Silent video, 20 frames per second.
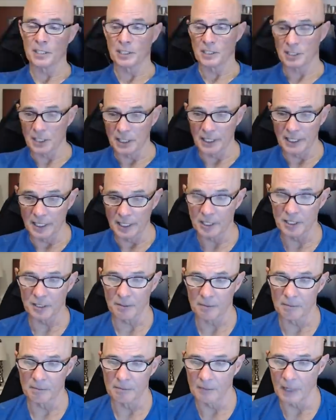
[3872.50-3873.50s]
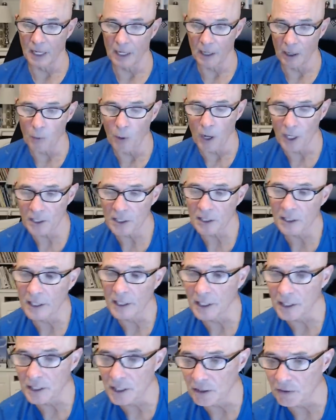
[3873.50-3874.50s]
because Cleetus, I, I watched
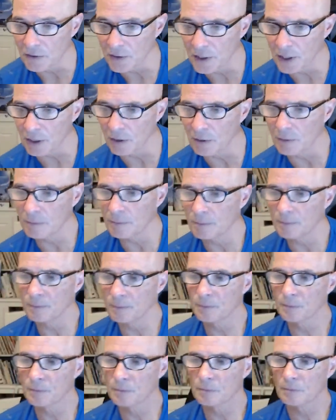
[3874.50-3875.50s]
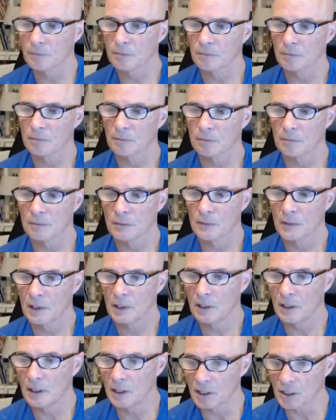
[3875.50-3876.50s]
Cleetus's video.
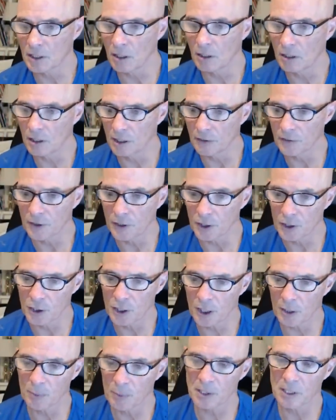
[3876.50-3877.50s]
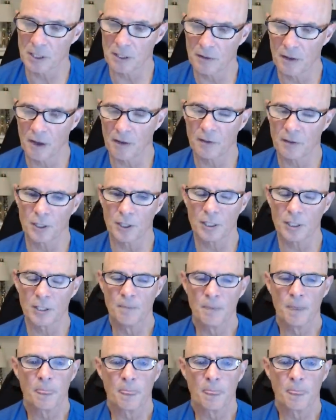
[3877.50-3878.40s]
He saw a lifter and a check piston the valve clearance.